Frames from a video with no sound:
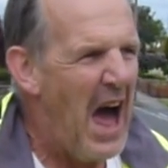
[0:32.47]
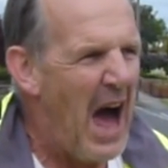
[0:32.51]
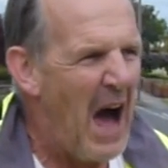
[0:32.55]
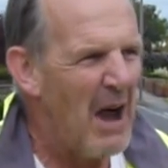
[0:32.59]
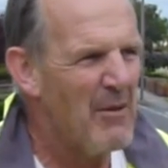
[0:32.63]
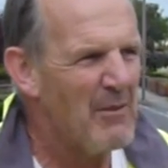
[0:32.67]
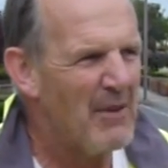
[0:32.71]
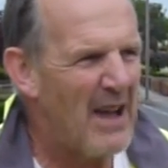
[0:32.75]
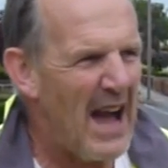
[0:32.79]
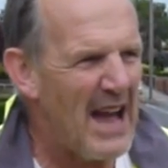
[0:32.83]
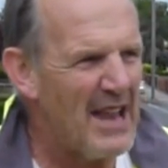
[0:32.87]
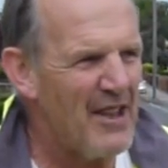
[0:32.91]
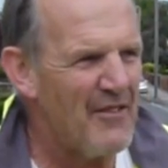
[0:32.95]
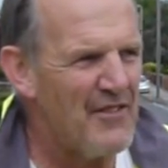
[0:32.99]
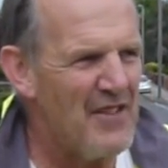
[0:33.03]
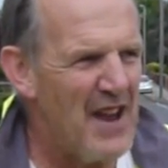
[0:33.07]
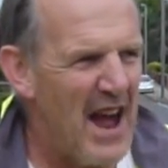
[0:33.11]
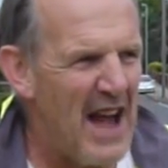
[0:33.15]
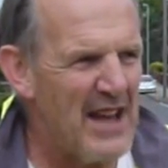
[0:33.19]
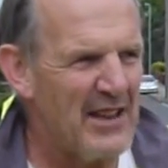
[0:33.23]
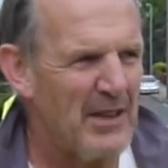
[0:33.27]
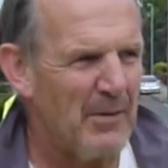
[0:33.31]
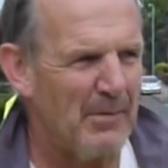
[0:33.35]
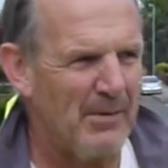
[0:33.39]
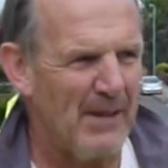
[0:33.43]
I'm kind of
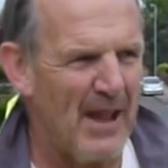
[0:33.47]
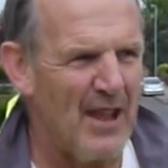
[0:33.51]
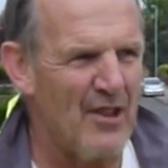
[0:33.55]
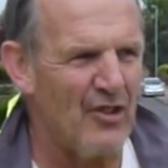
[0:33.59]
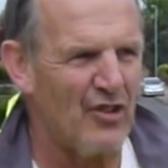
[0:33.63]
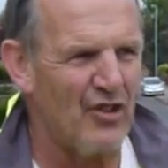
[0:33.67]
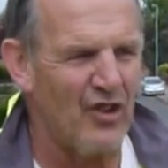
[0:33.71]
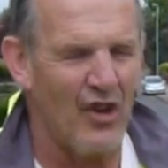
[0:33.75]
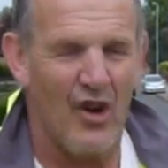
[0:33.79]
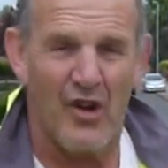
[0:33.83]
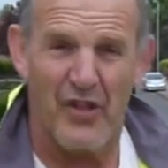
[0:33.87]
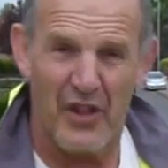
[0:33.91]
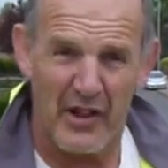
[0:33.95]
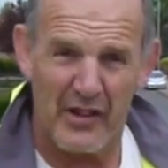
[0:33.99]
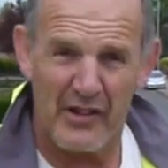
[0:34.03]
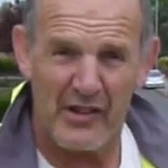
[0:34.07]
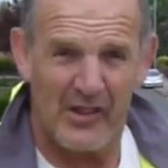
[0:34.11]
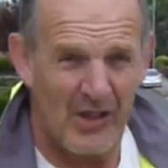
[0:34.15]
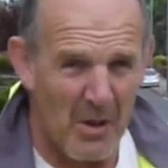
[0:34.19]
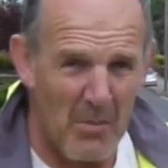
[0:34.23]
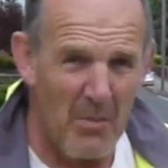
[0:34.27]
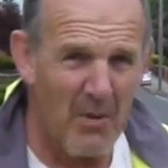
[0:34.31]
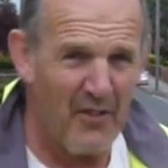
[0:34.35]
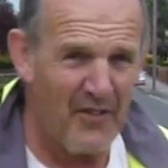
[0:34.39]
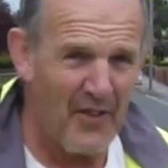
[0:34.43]
90% sure that
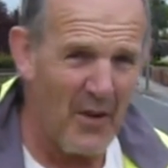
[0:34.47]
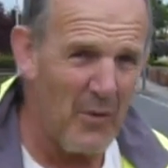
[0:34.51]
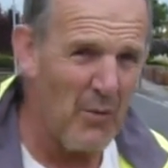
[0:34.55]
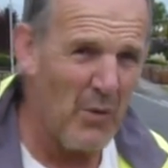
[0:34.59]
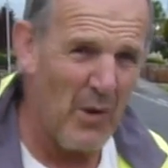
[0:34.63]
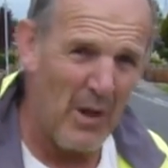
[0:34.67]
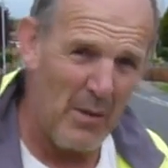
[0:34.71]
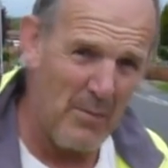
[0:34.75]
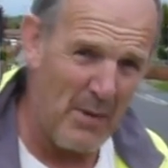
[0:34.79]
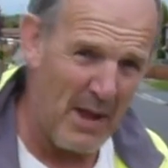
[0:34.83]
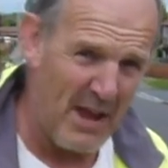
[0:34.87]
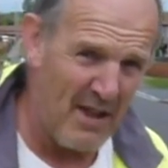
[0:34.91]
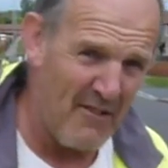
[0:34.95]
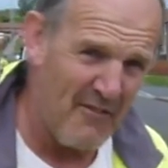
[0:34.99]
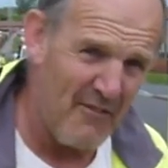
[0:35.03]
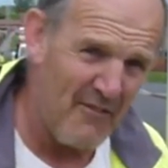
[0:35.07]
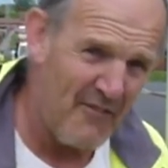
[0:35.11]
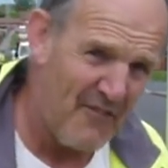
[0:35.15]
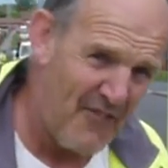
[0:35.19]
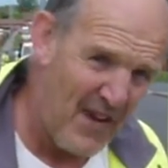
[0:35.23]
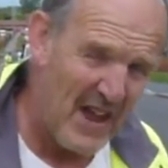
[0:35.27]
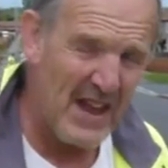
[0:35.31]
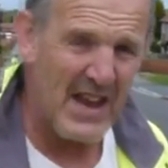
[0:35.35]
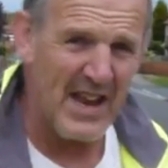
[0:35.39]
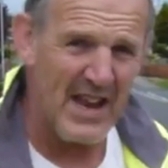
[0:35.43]
some of it will be
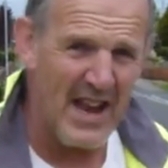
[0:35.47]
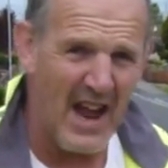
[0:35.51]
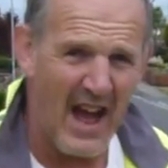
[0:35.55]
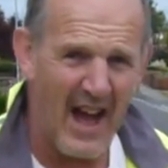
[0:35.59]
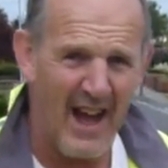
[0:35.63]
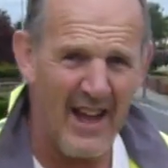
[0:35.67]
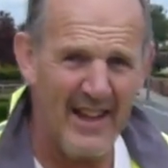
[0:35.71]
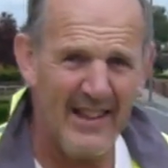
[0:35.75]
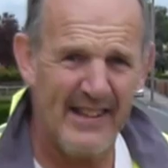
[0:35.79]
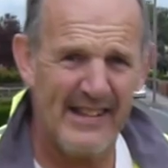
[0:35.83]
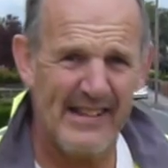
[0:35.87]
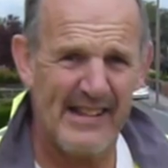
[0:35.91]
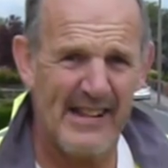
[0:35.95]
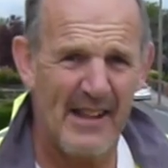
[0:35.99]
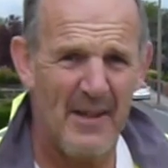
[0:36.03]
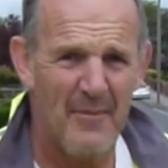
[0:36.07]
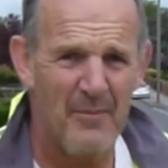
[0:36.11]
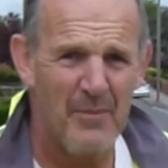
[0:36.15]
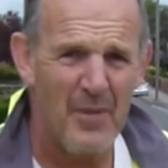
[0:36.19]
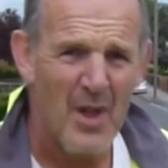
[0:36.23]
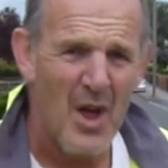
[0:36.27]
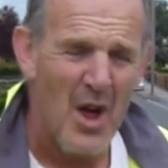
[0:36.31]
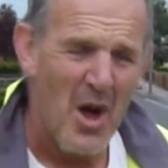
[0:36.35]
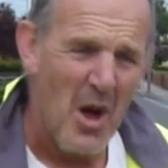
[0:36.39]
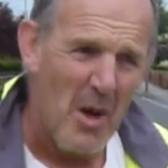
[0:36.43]
very nice,
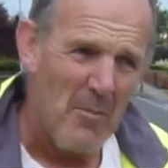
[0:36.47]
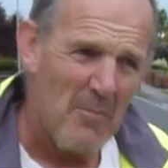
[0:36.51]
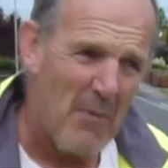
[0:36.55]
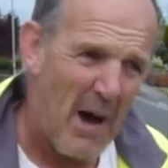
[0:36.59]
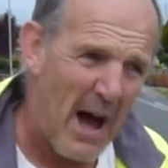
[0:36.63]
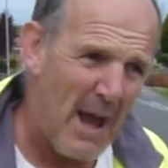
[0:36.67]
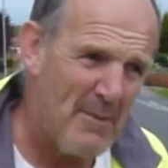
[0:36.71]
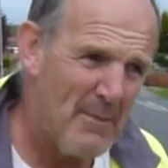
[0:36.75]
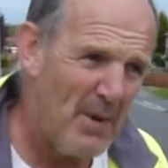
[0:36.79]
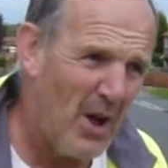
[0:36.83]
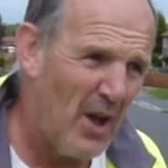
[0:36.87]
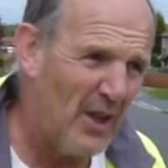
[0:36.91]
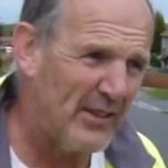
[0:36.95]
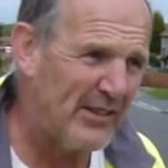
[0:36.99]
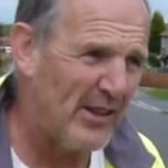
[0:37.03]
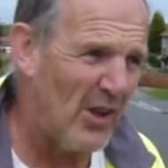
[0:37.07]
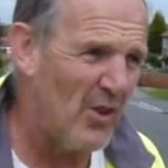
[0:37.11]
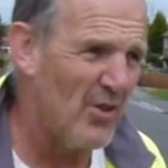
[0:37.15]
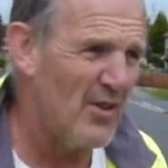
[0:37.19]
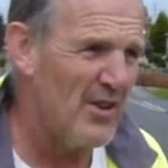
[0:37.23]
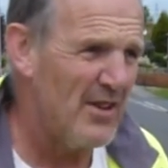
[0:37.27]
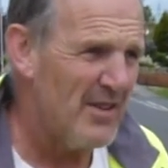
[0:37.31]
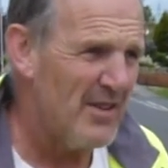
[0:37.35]
but I'm also,